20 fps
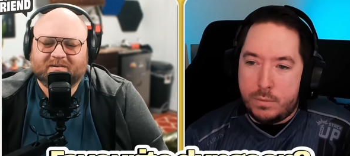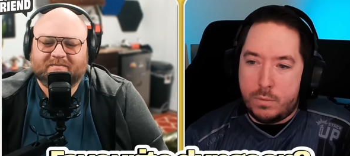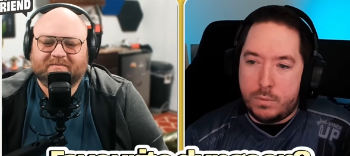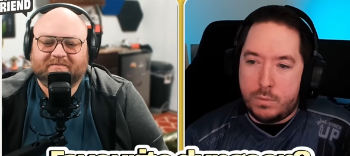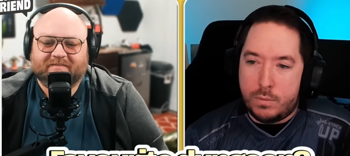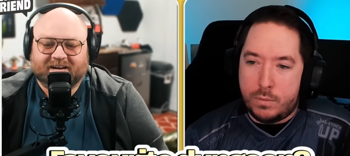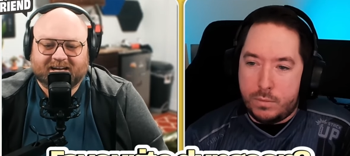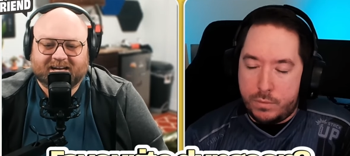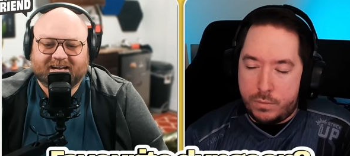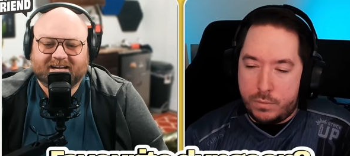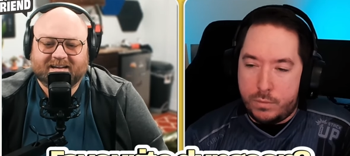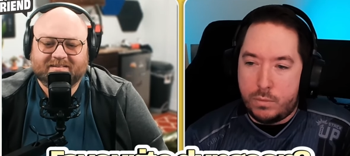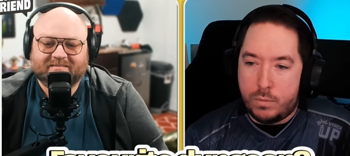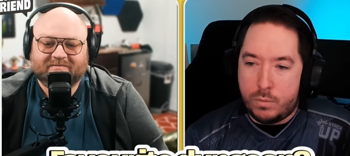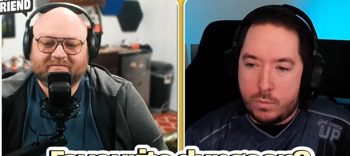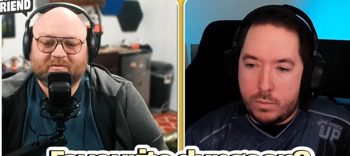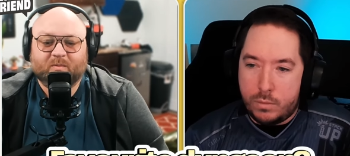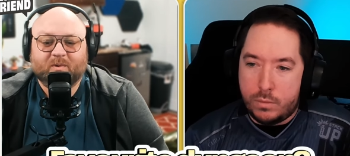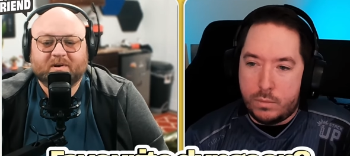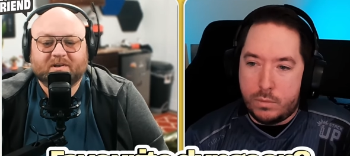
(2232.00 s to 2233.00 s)
Speaker 1: five
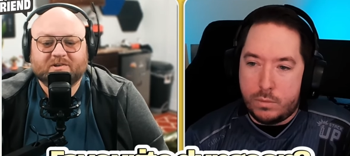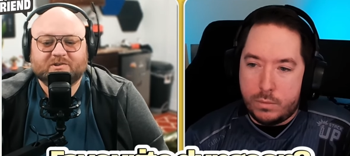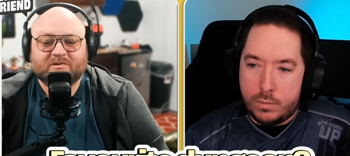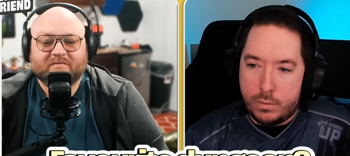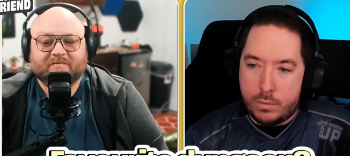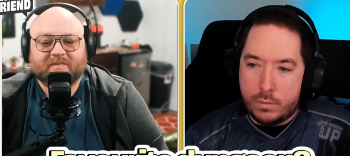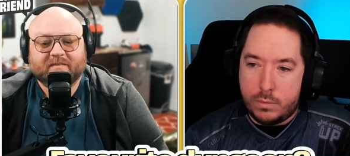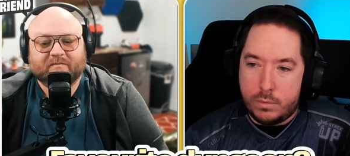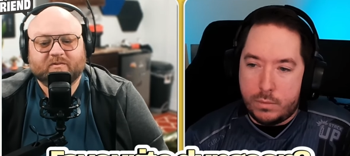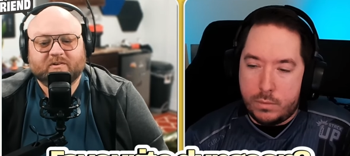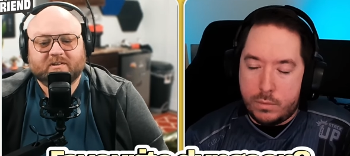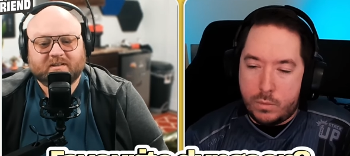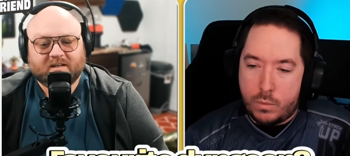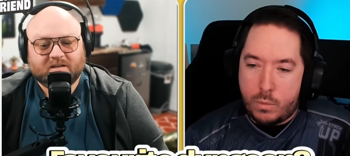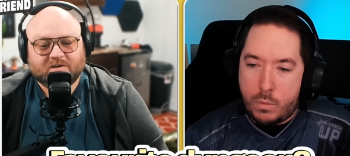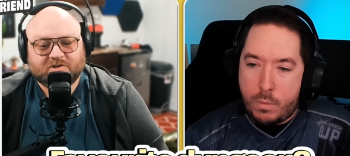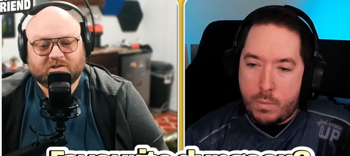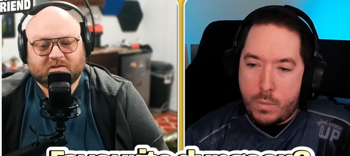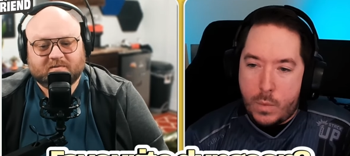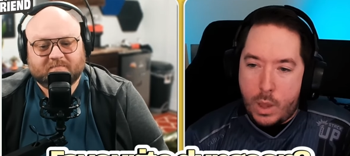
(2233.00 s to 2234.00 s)
What is your favorite
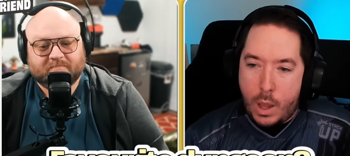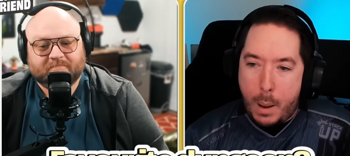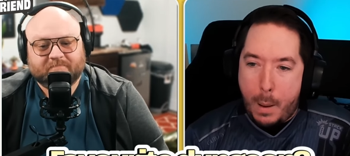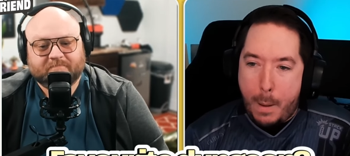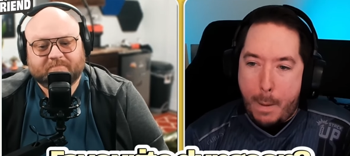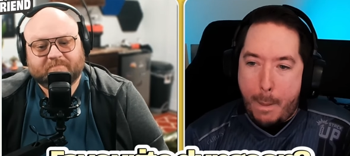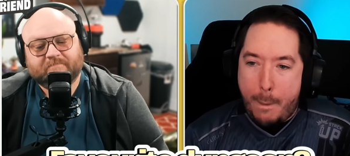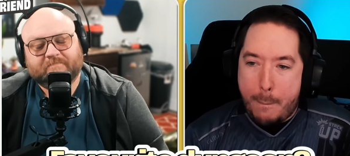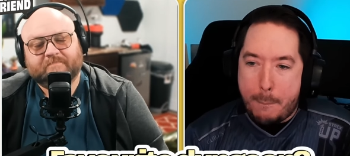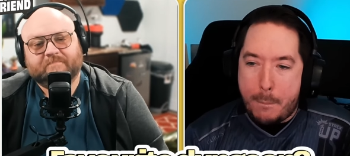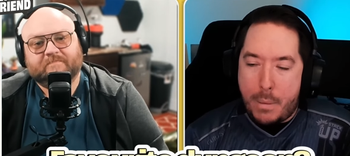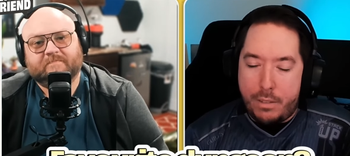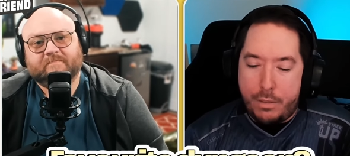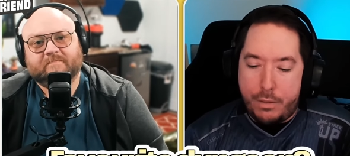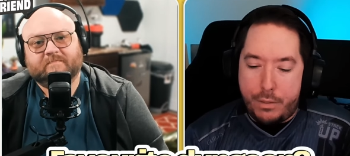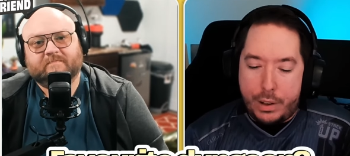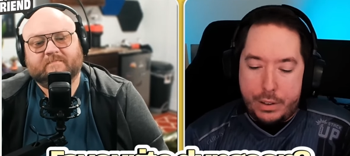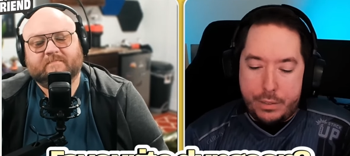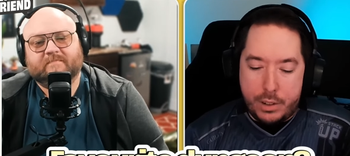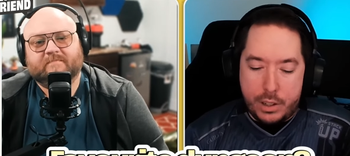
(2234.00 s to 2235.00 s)
dungeon? My
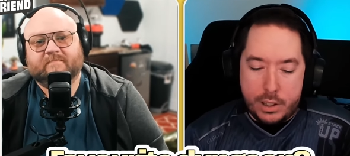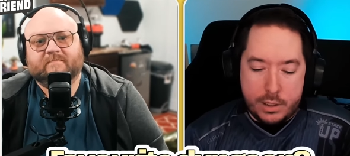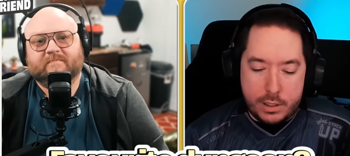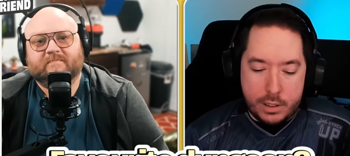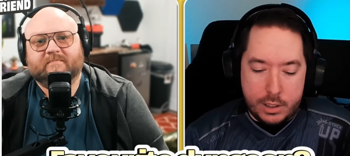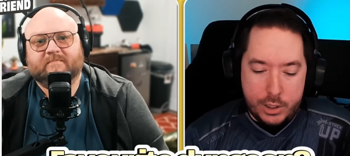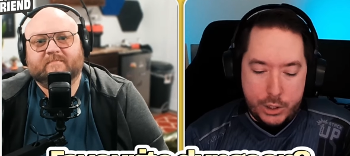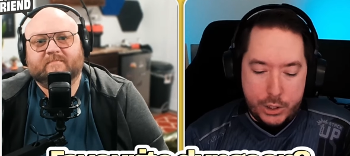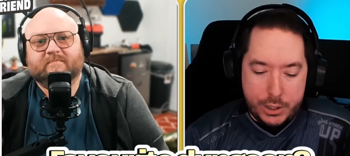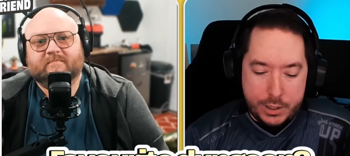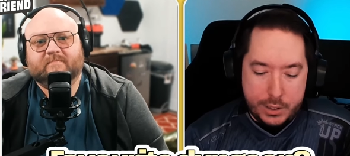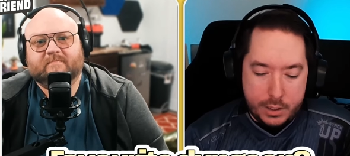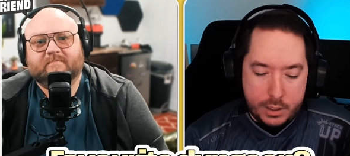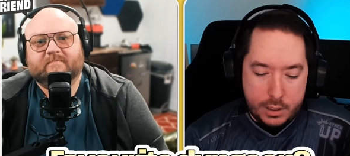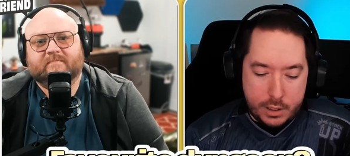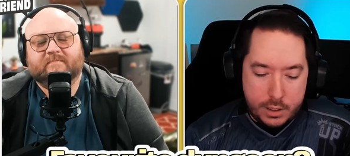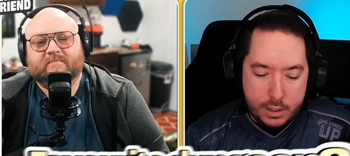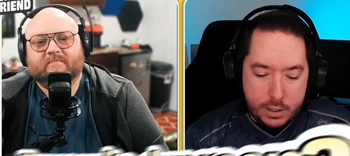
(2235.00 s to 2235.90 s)
favorite
Speaker 2: dungeon